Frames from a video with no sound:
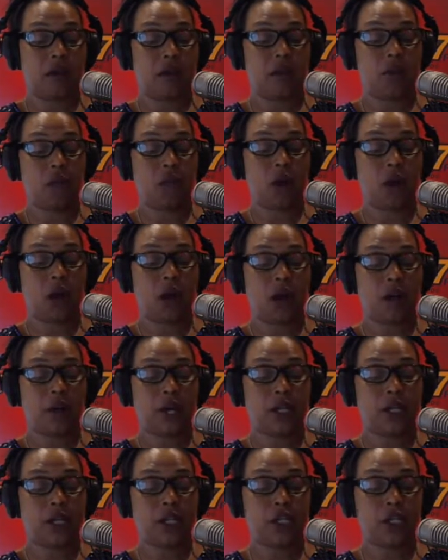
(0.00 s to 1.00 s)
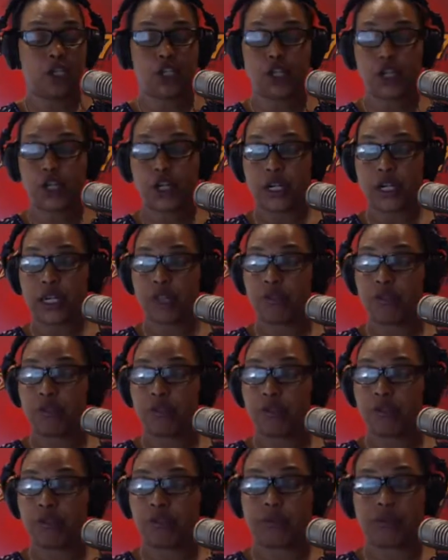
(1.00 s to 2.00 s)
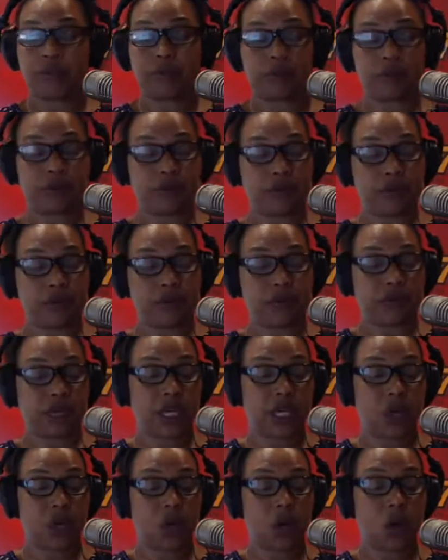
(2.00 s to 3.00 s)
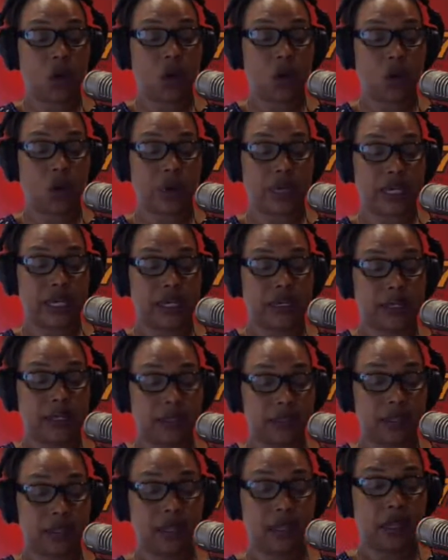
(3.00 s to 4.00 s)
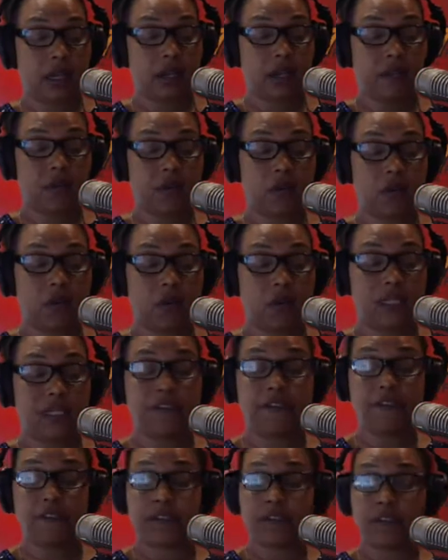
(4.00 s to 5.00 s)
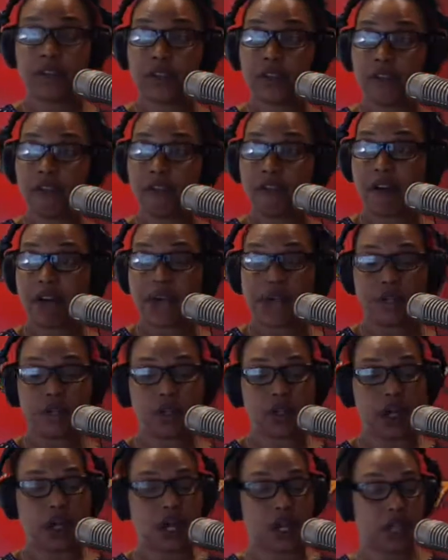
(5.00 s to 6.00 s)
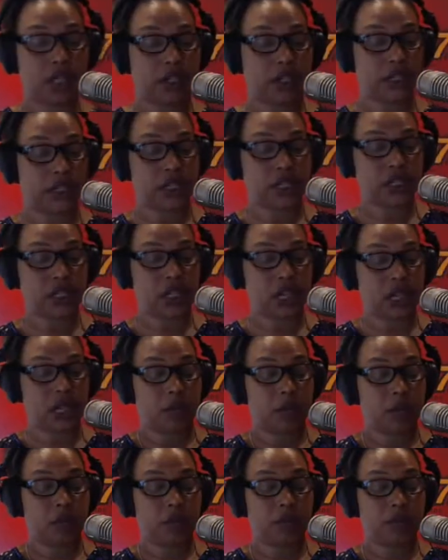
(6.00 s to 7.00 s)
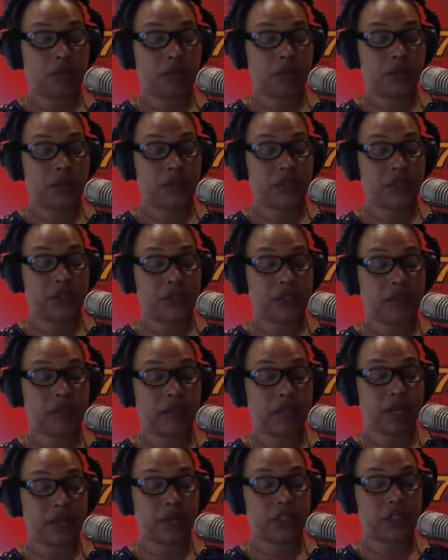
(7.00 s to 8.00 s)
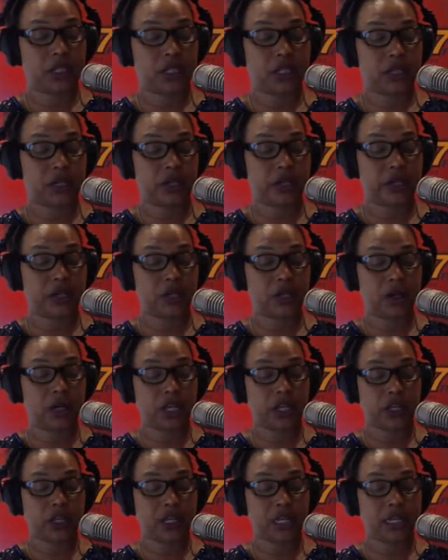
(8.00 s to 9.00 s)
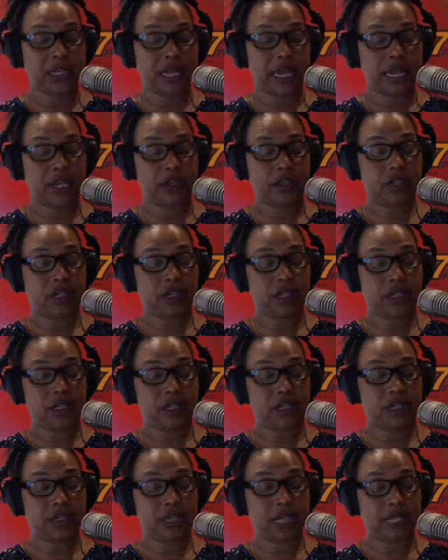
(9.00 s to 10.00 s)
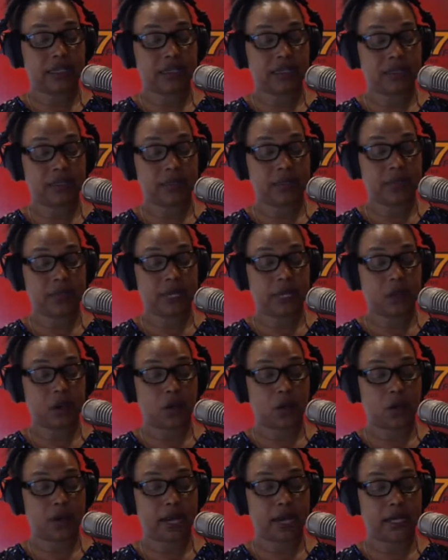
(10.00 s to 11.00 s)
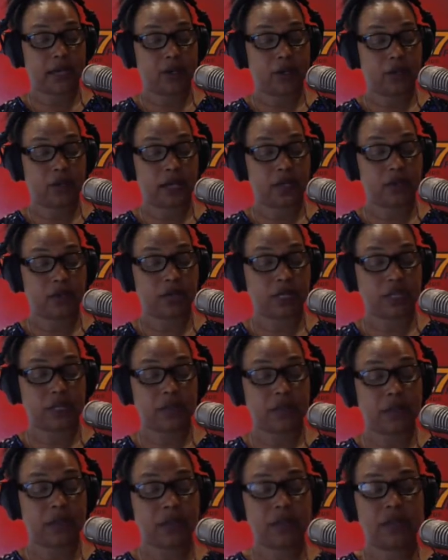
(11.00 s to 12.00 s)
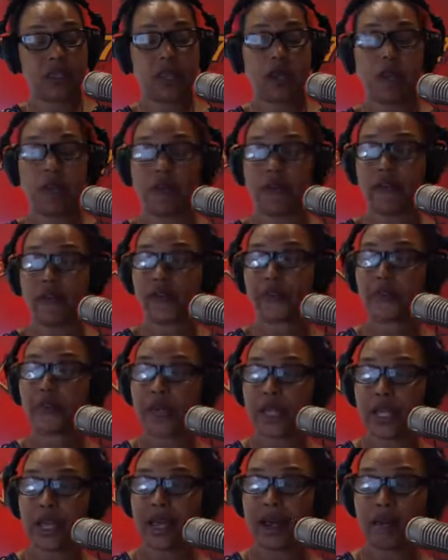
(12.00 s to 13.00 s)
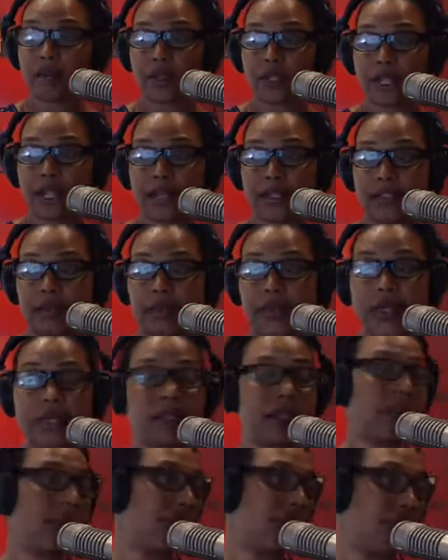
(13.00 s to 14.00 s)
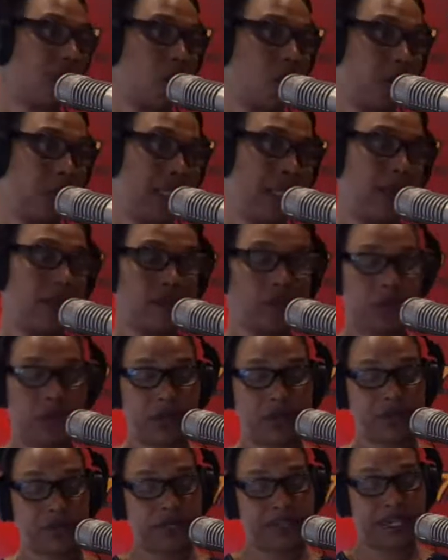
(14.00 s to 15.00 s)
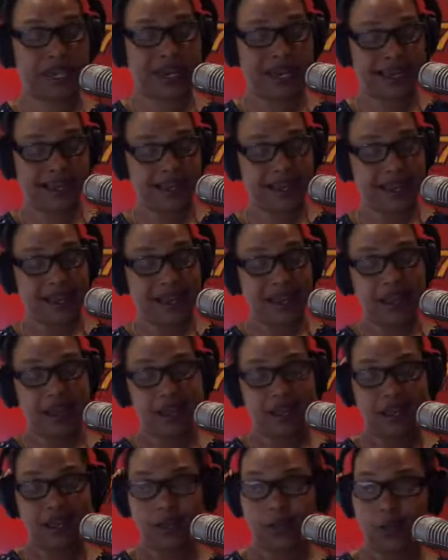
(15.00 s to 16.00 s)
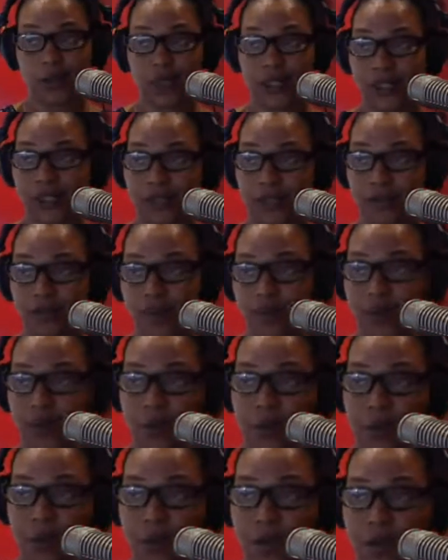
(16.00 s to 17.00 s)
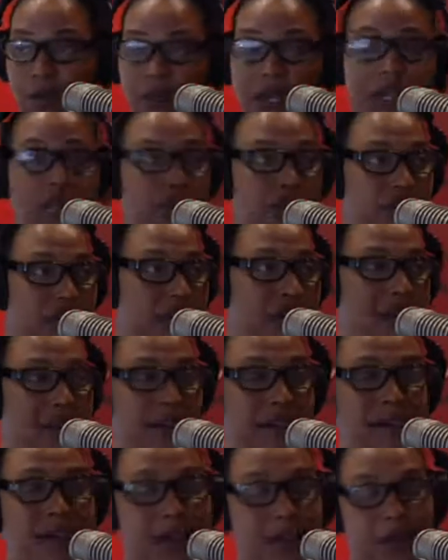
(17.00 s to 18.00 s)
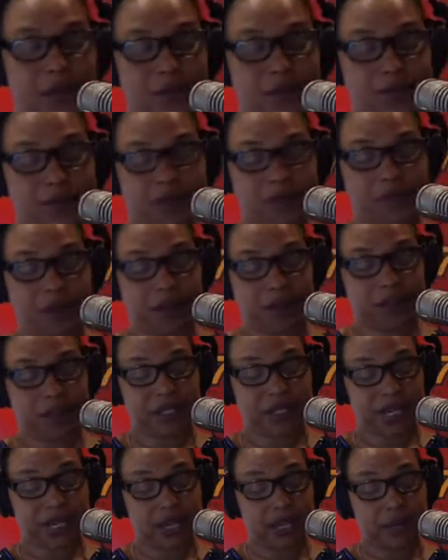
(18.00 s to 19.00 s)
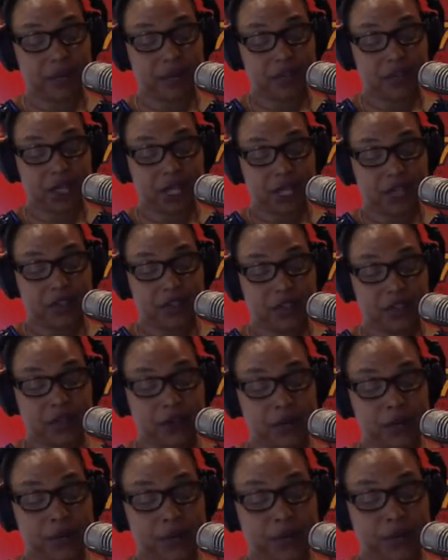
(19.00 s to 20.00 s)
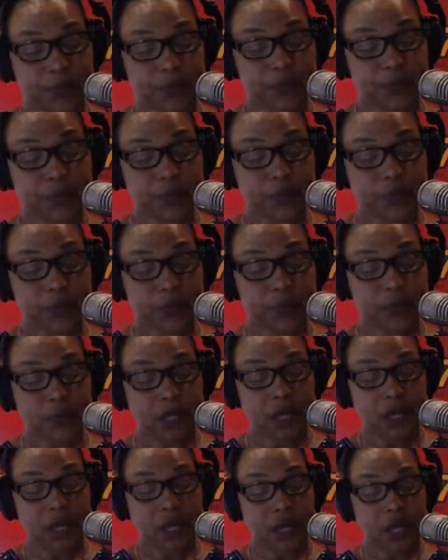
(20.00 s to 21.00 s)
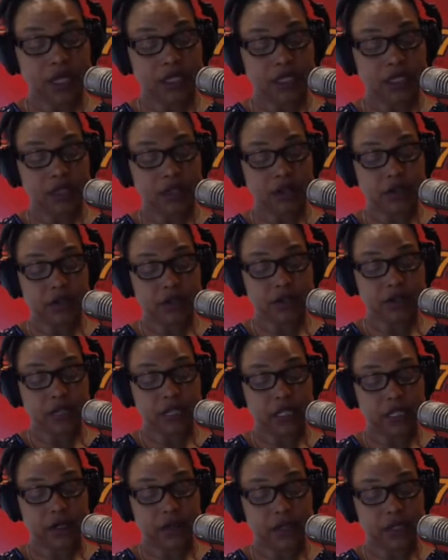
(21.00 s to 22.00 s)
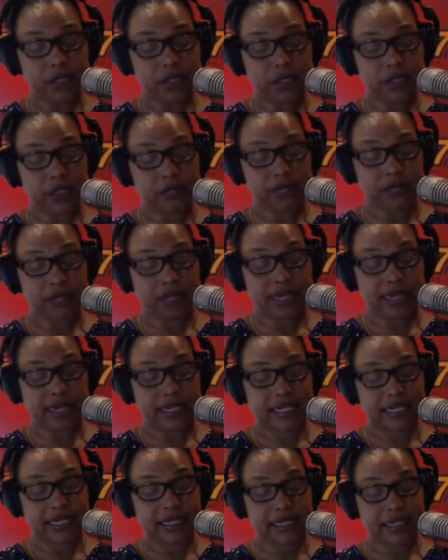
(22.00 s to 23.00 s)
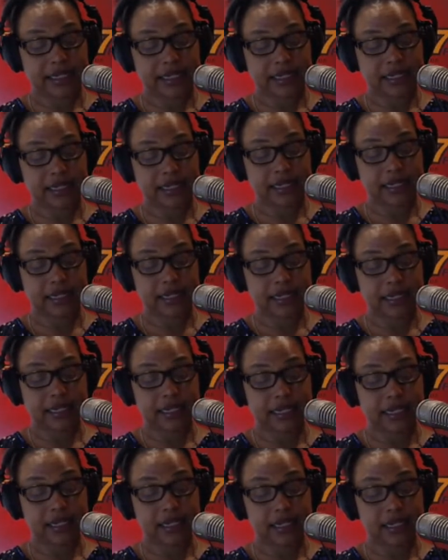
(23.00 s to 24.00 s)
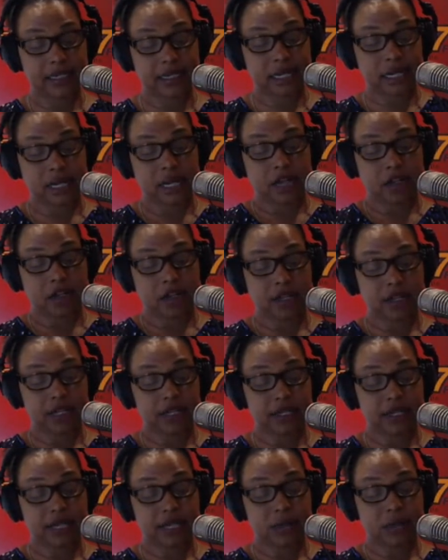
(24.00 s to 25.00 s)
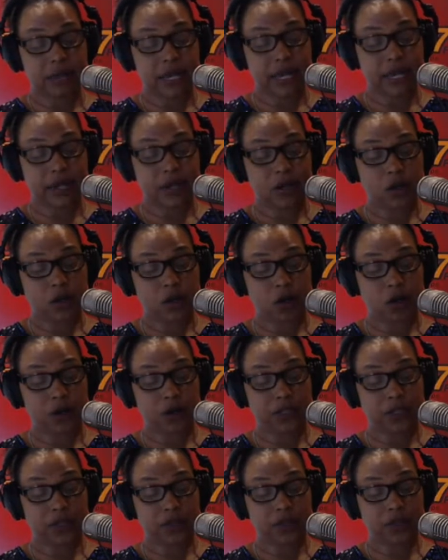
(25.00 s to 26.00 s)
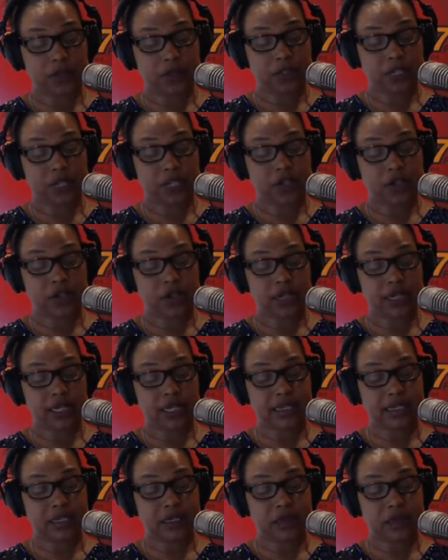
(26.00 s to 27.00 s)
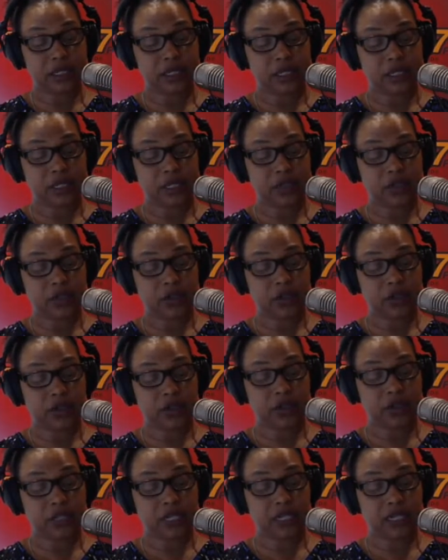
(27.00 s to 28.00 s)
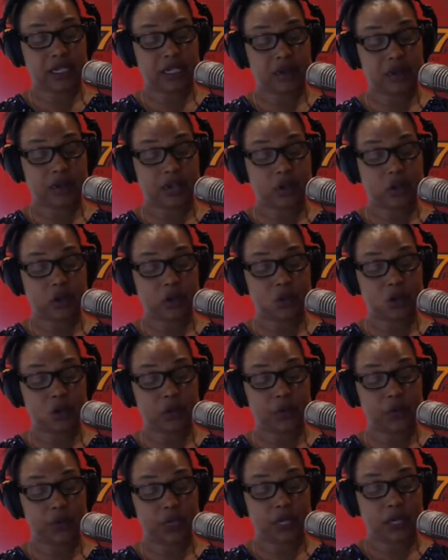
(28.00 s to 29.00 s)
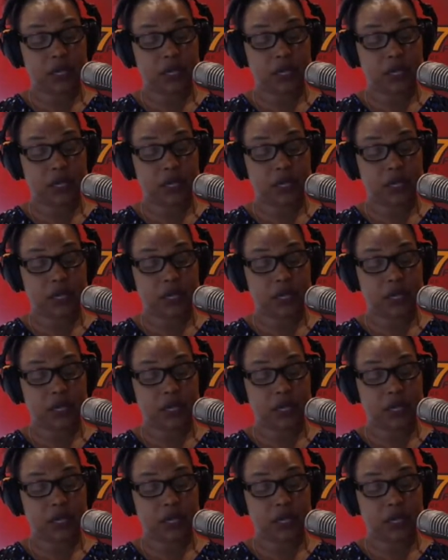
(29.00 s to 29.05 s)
mom on a journey through the Orient for only $55 per person. Families can enjoy all you can eat Asian and Indian classics and beer, wine, and well drinks. I'm giving them a free advertising because I so believe in Mother's Day and doing stuff for your mom and your dad when Father's Day comes. So, definitely you want to do that. Looking to celebrate at home this Mother's Day, enjoy an easy but indulgent Mother's Day dinner at home